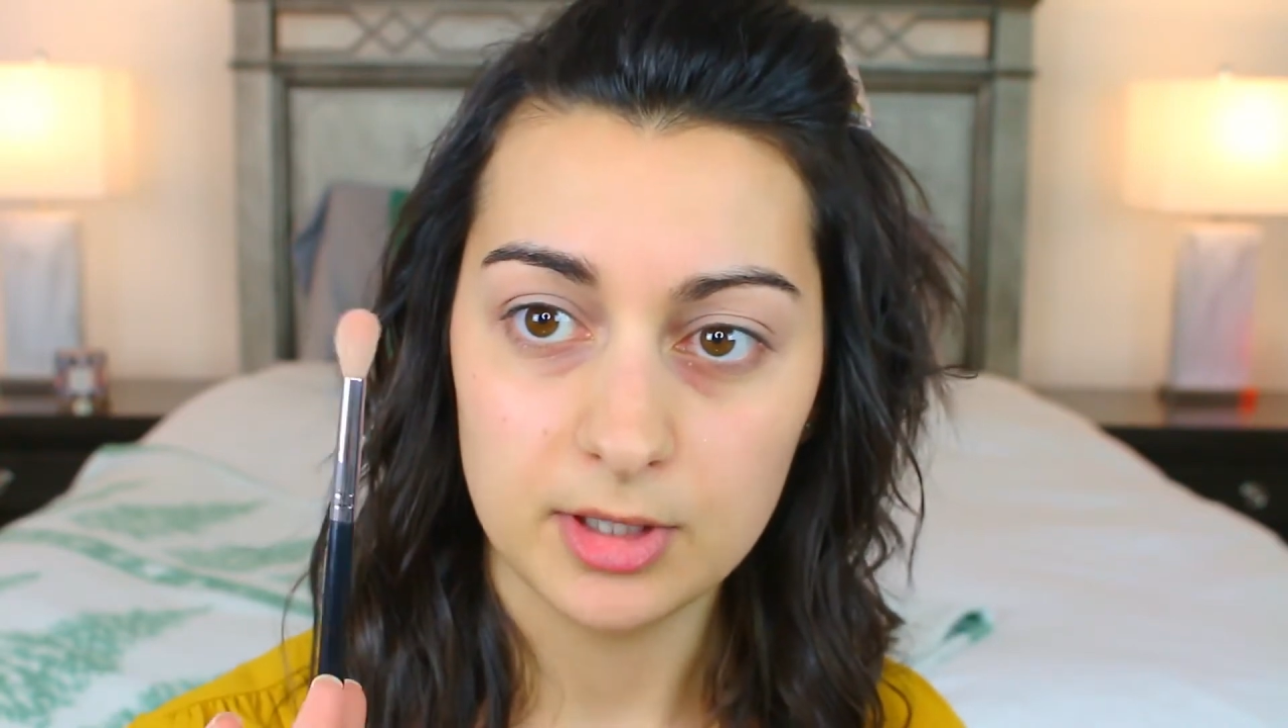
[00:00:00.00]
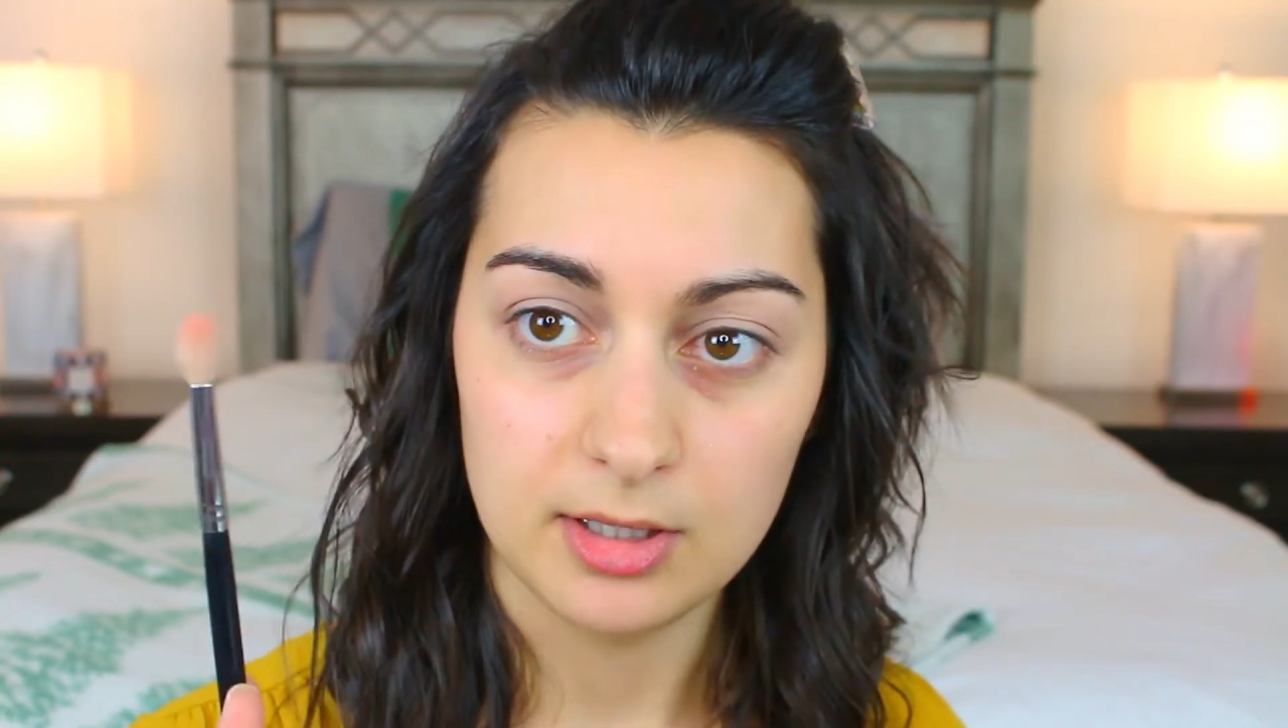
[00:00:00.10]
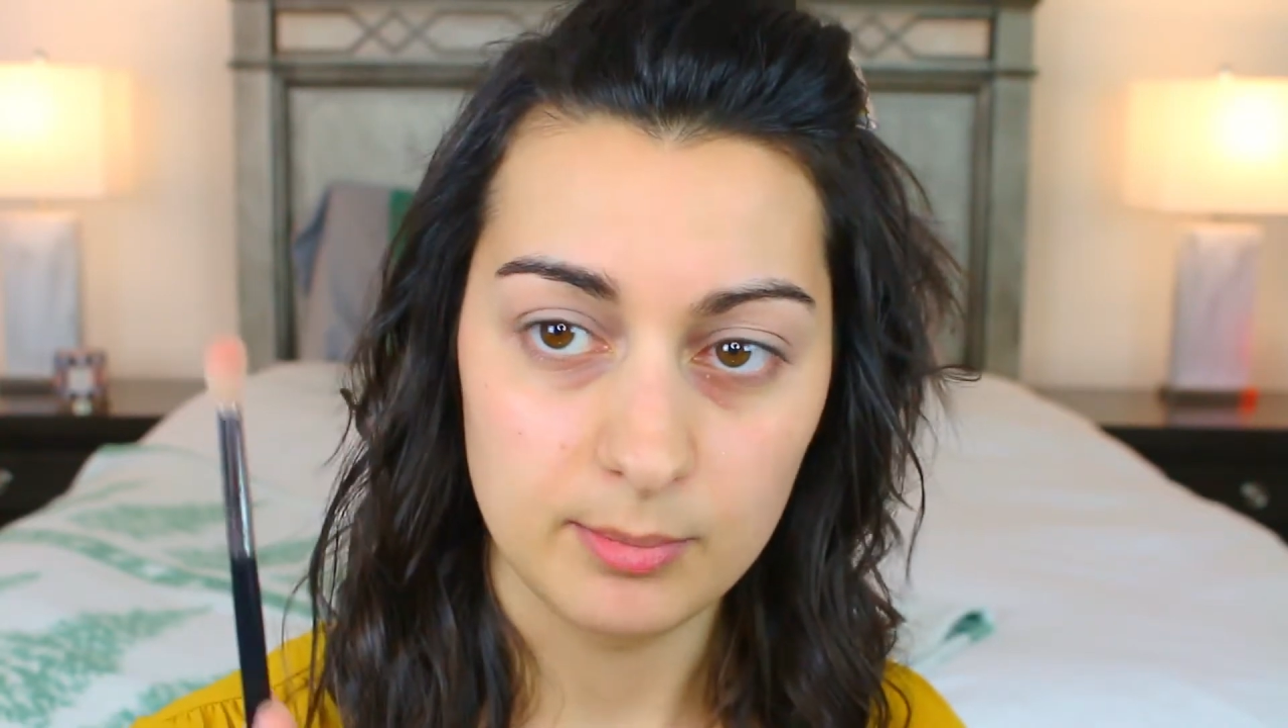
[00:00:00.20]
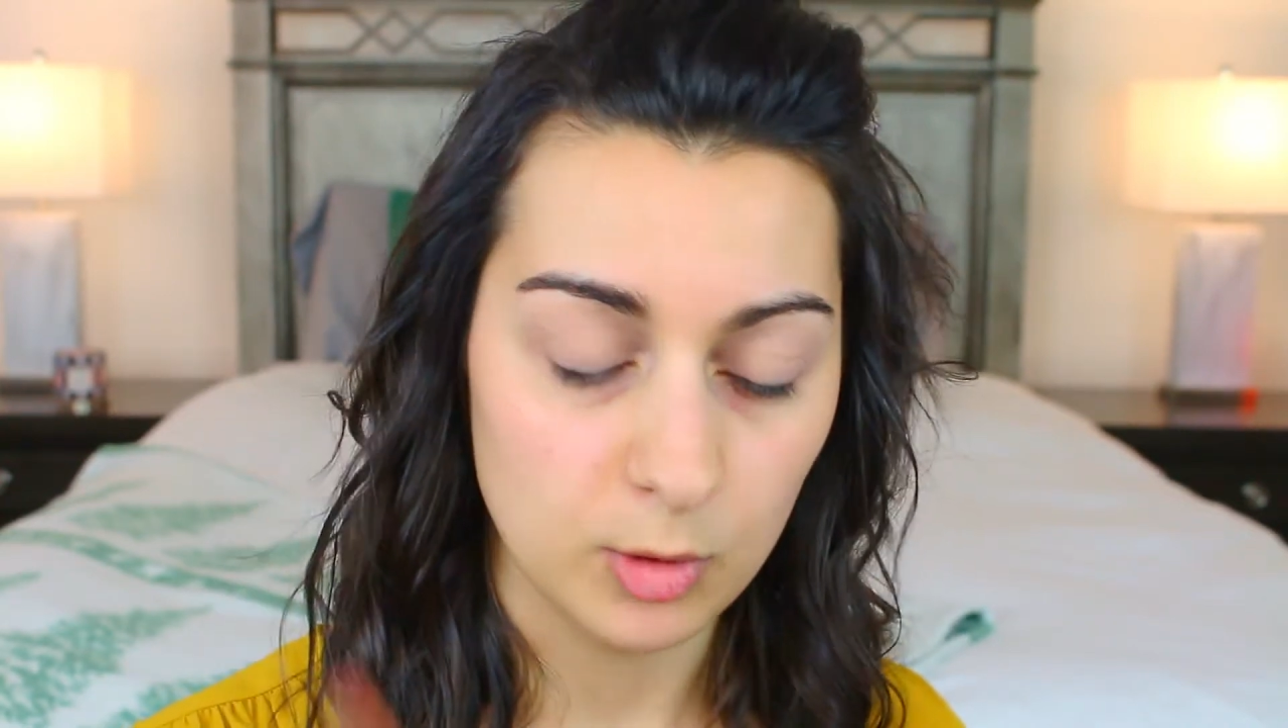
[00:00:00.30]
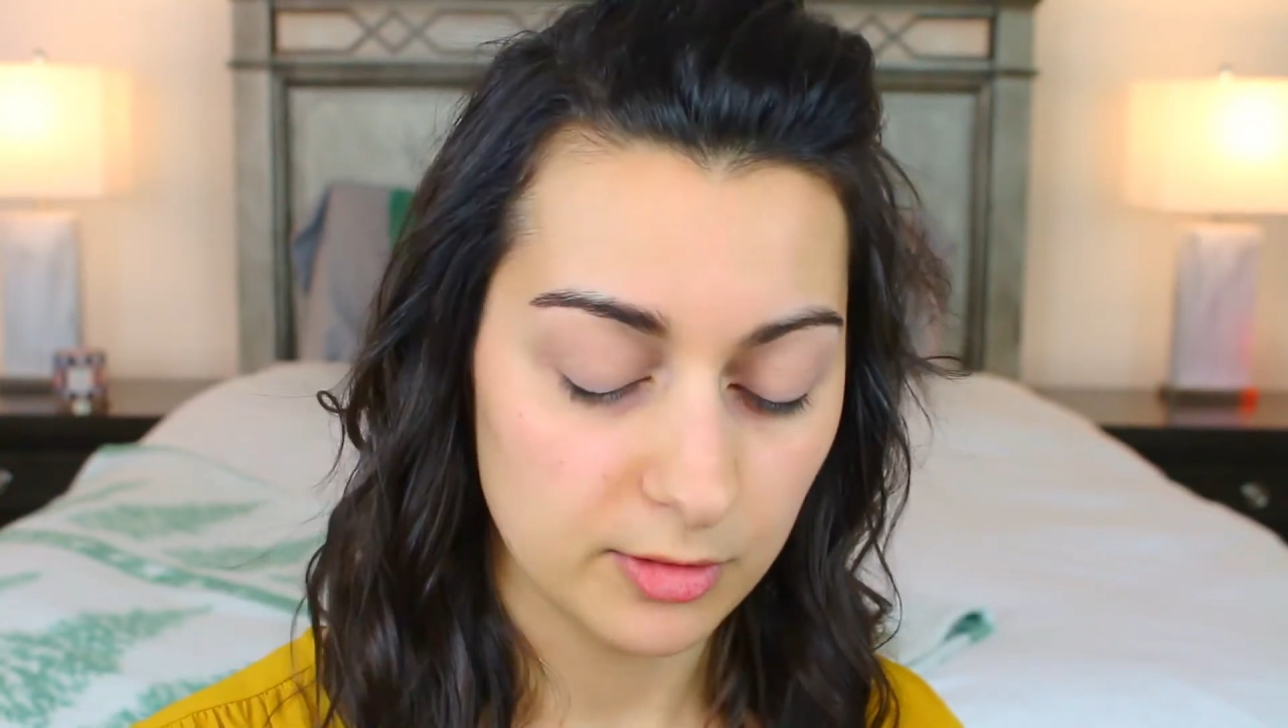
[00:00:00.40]

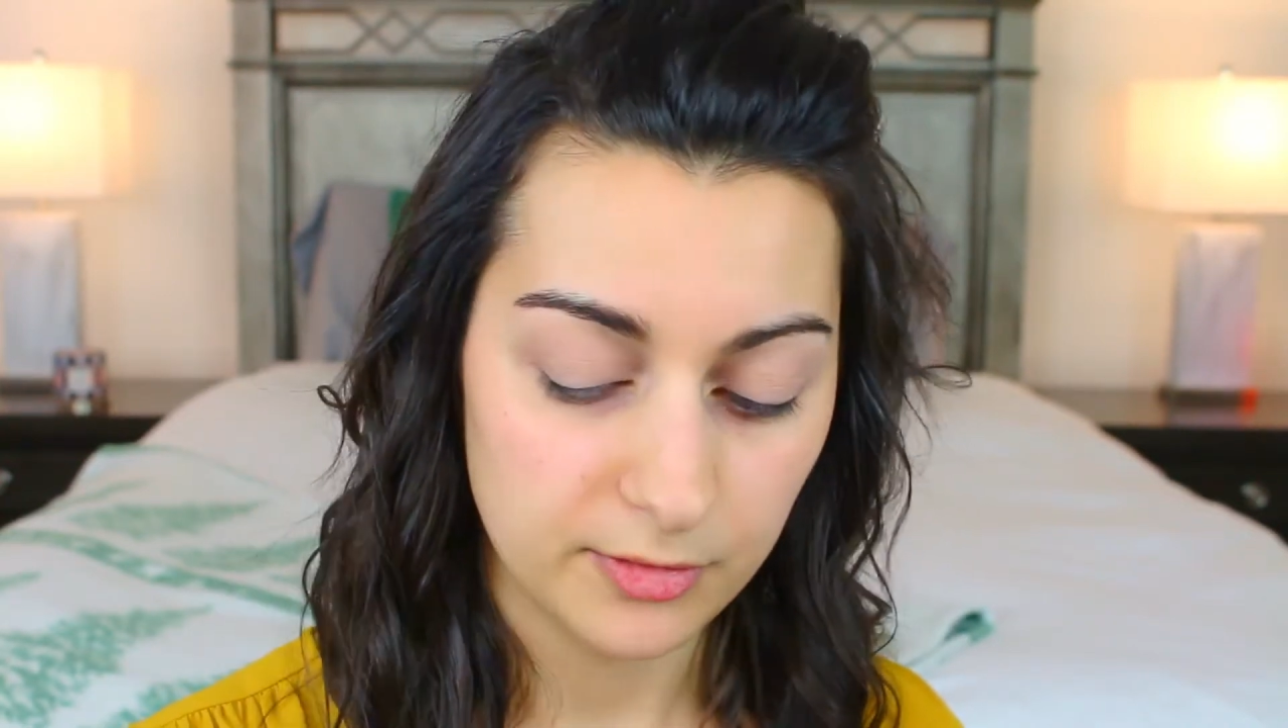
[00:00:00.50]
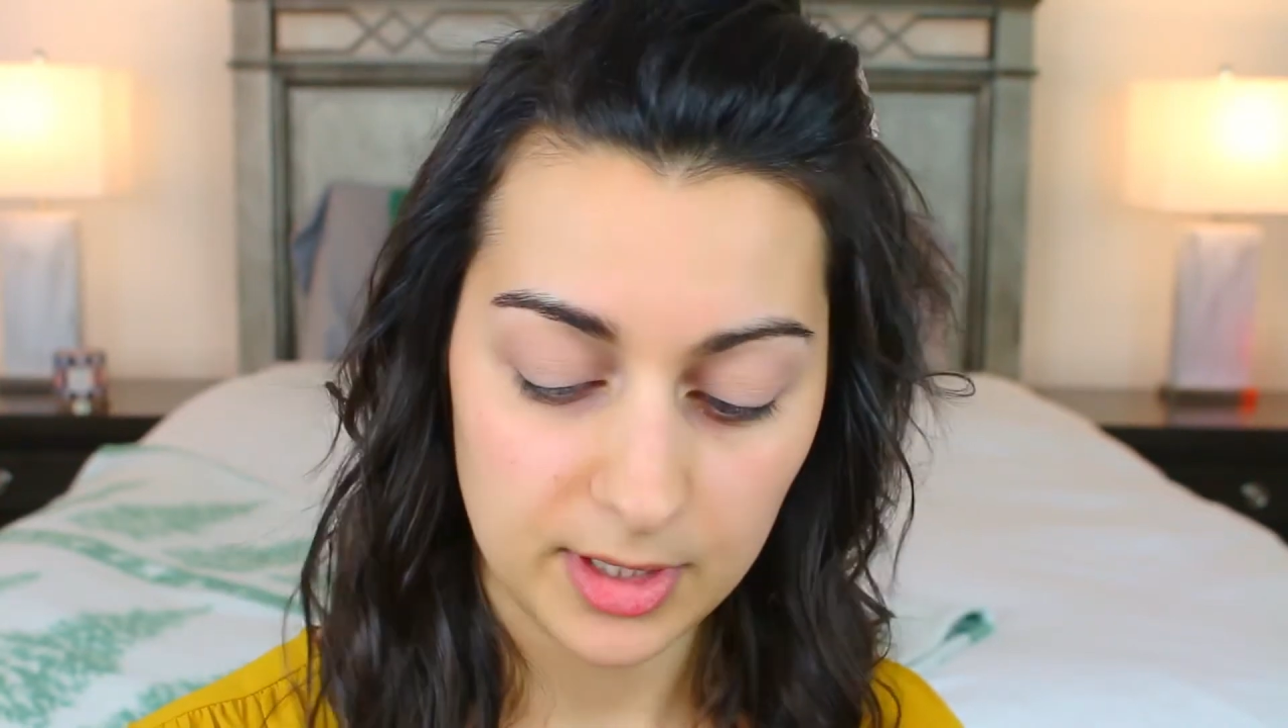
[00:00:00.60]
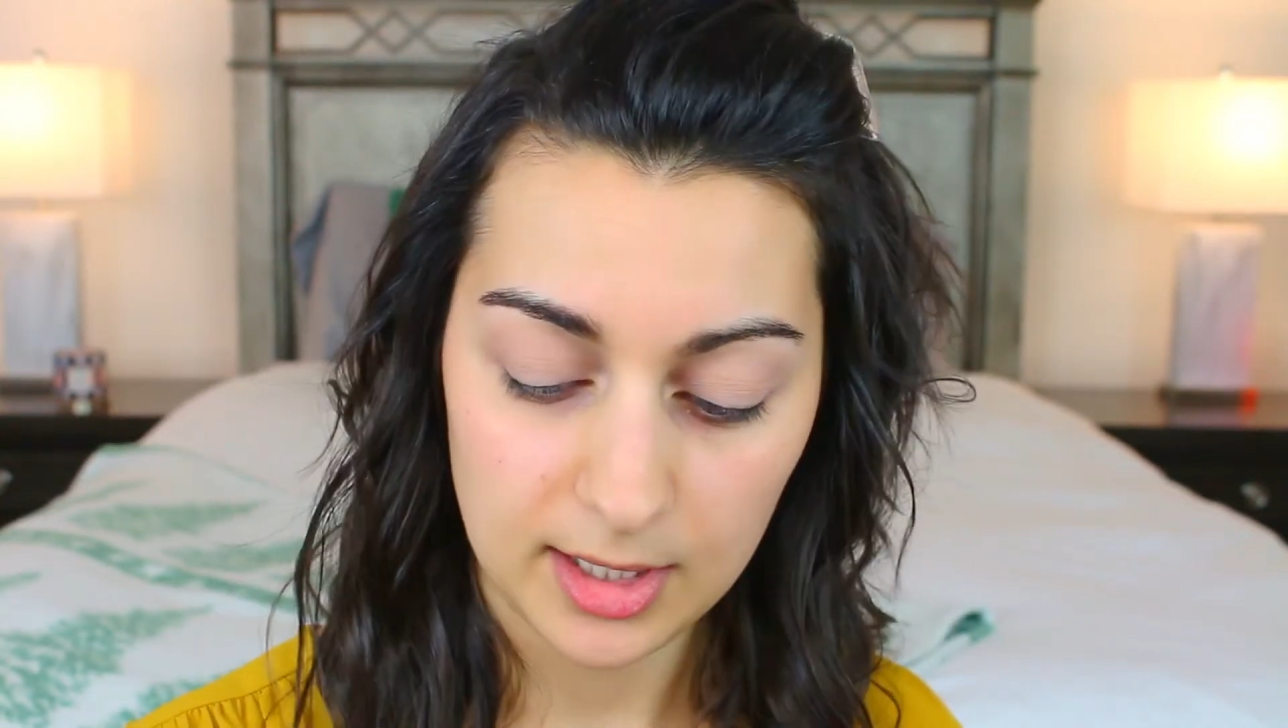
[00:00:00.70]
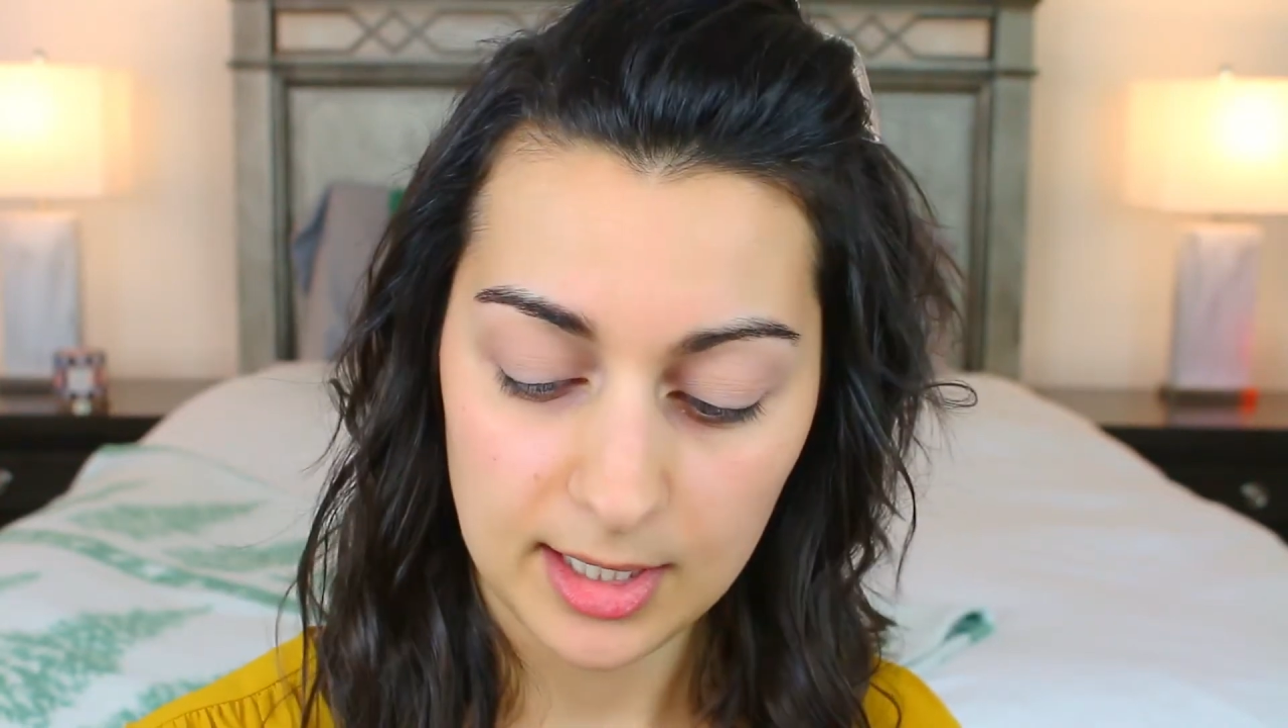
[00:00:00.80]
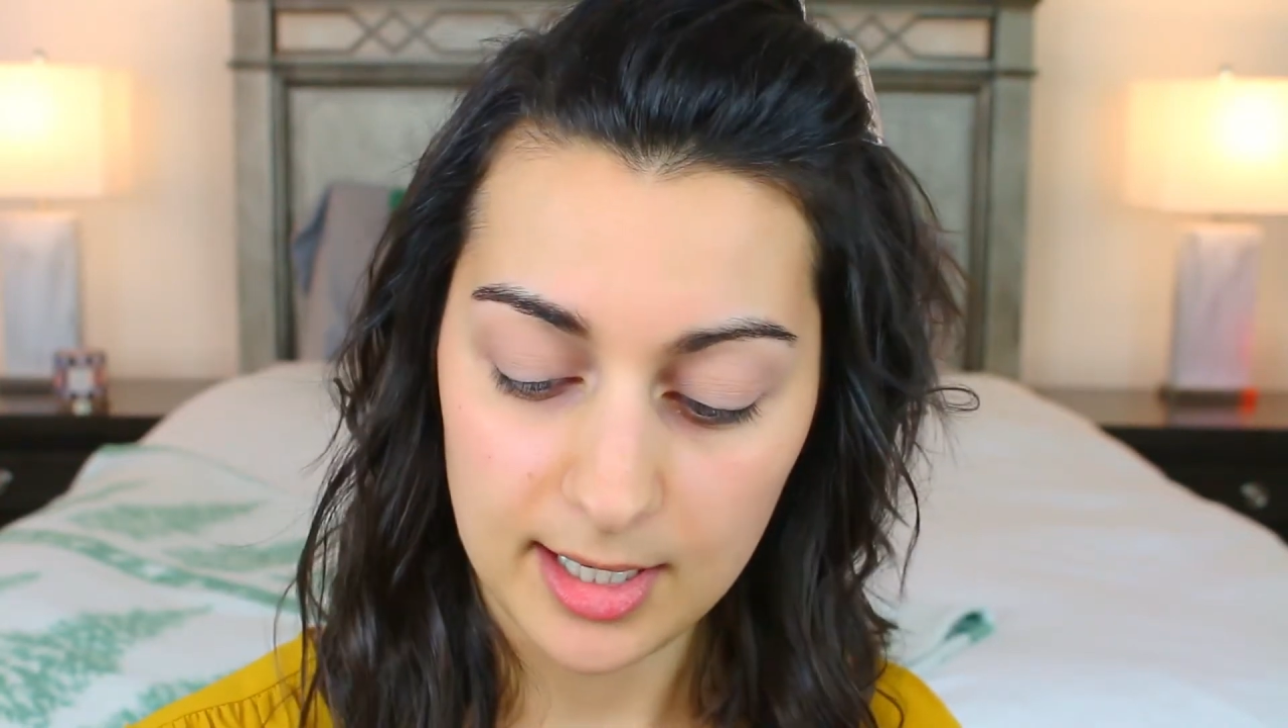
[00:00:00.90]
Morphe